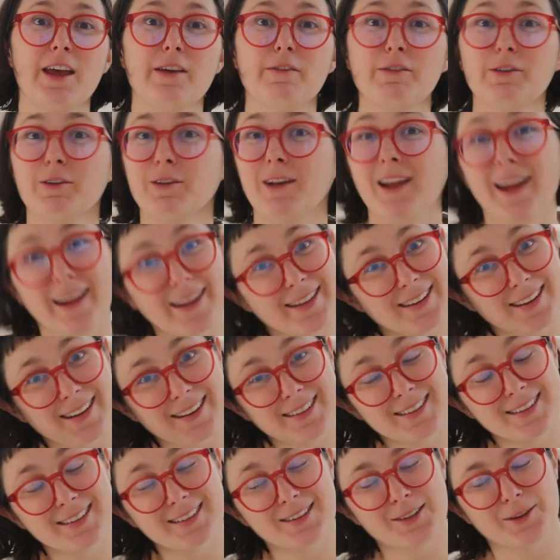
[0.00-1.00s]
If you liked
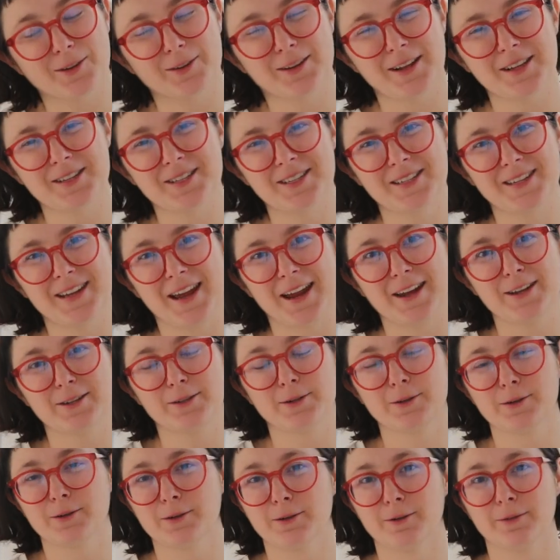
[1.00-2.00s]
it, don't hesitate
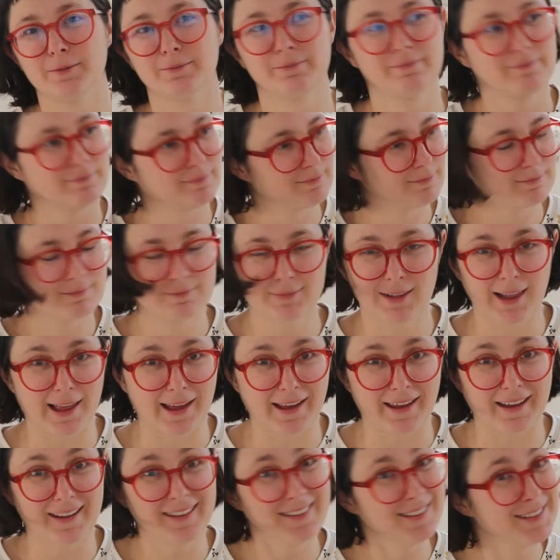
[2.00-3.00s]
to like
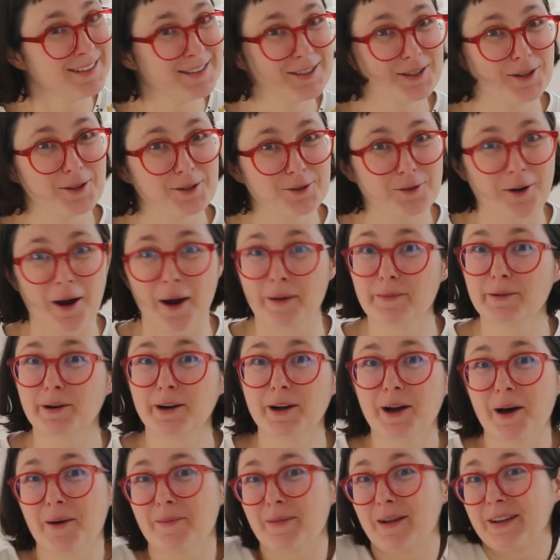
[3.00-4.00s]
it, subscribe or
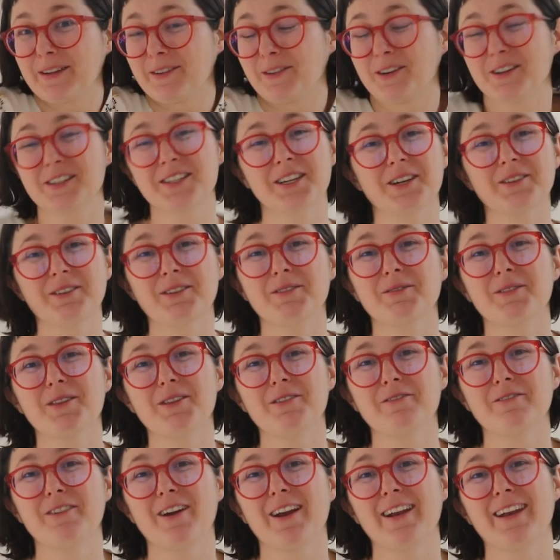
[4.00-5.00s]
comment or share it with a
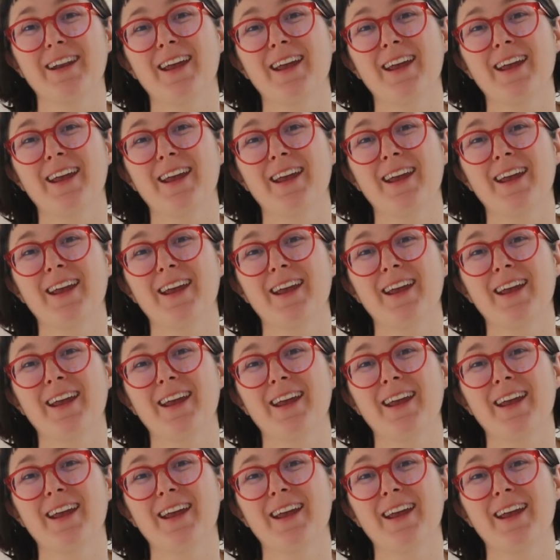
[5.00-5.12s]
friend.